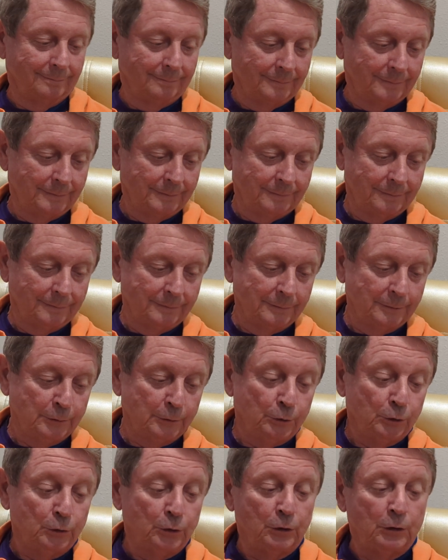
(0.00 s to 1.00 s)
Uh,
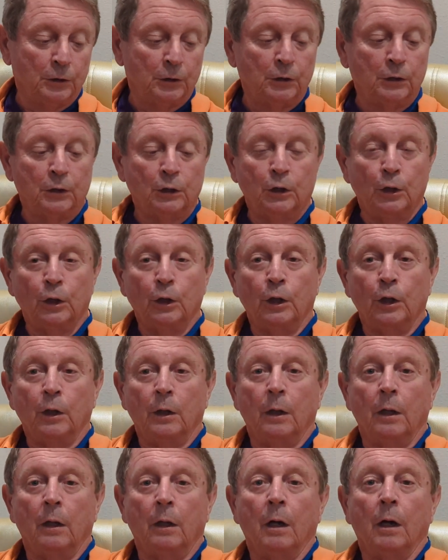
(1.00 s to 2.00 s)
introduce
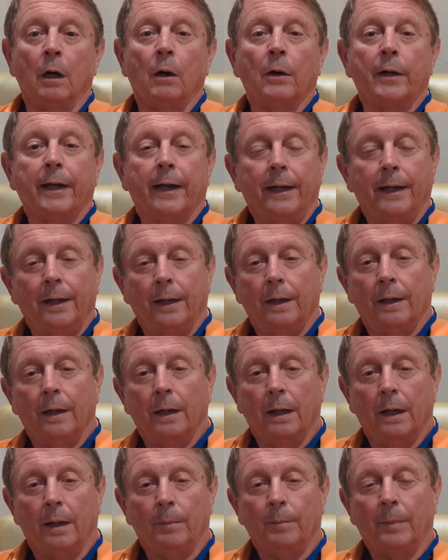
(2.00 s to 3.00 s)
yourself. And... Okay,
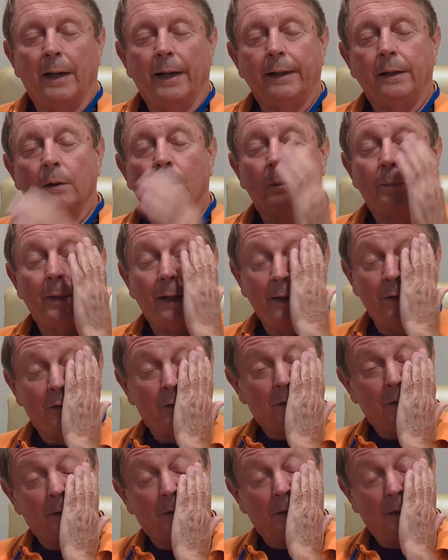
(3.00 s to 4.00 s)
I'm Michael
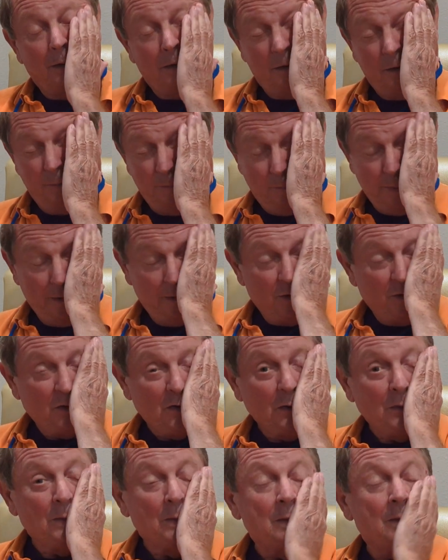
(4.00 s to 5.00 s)
Painter. Uh, been a
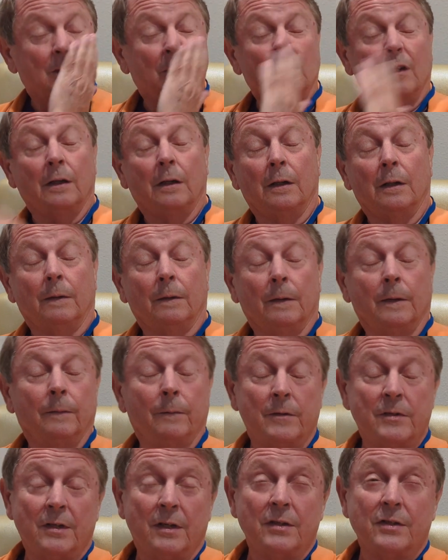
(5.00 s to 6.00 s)
student uh,
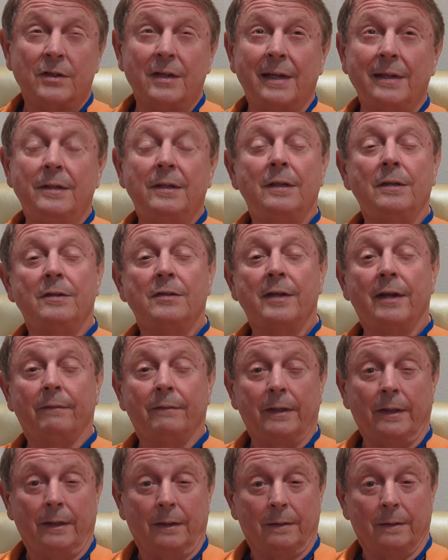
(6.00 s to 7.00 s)
since
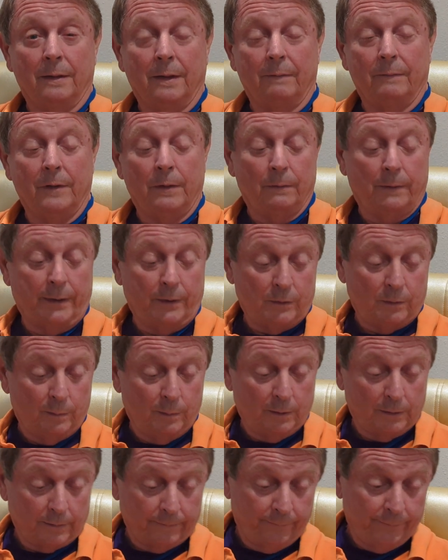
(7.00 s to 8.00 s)
1970 of the Urantia
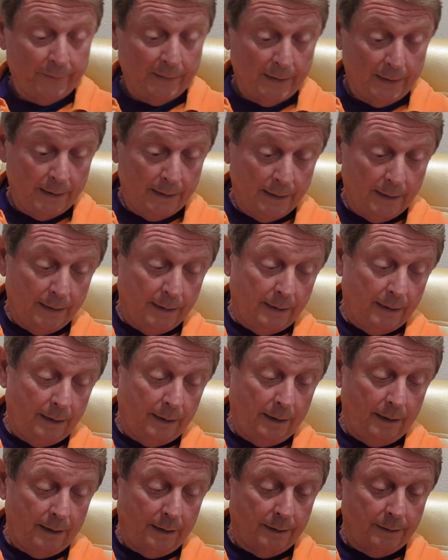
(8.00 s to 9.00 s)
Book.
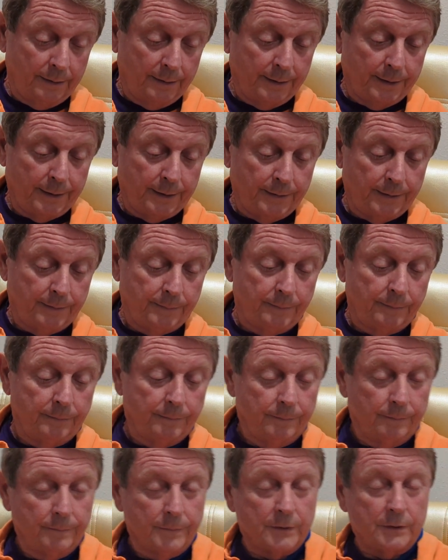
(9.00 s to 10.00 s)
And um,
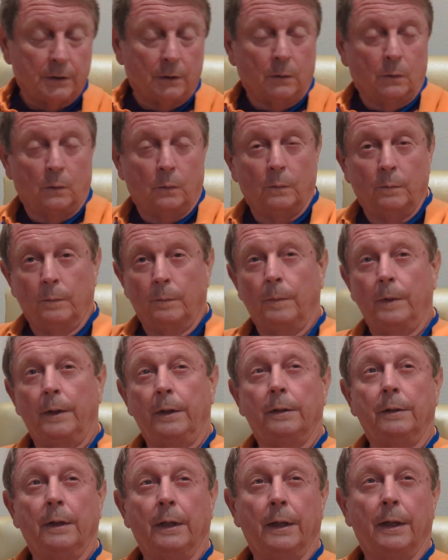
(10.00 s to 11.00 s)
so
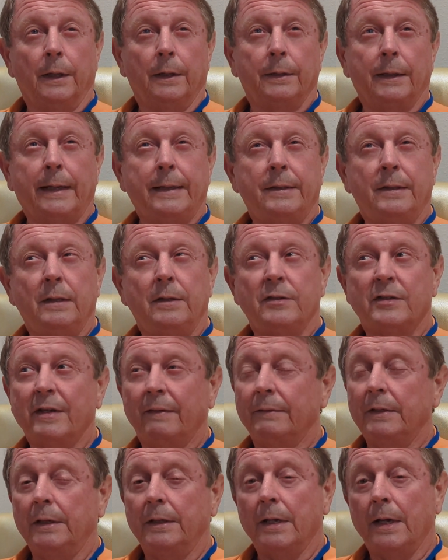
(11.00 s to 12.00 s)
in uh,
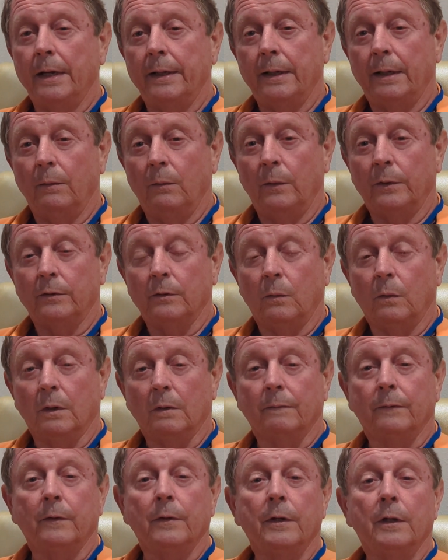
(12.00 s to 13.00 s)
1979, I went to
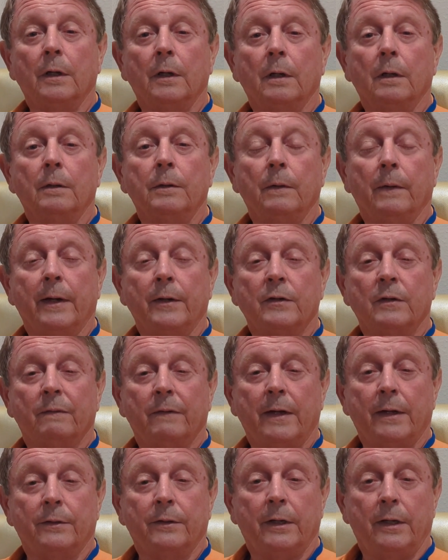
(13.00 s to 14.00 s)
work for the Urantia
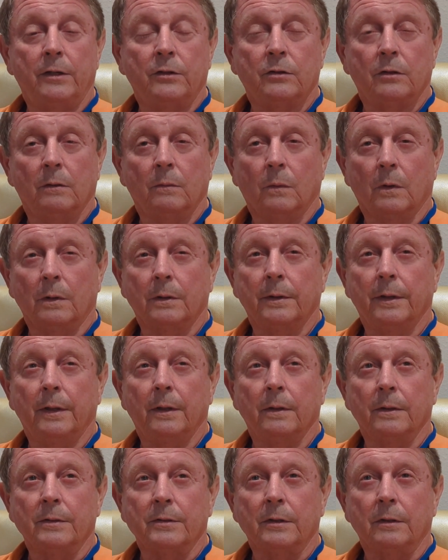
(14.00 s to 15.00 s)
Foundation, worked
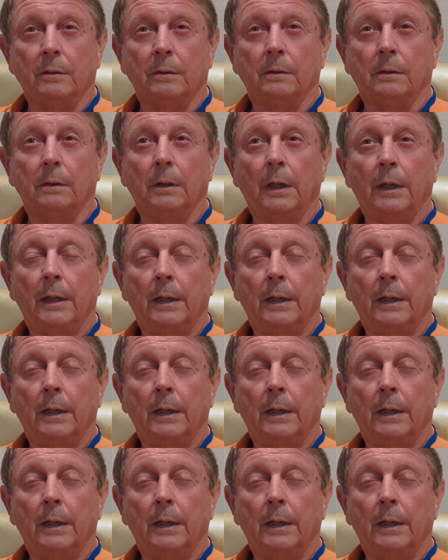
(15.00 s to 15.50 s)
there until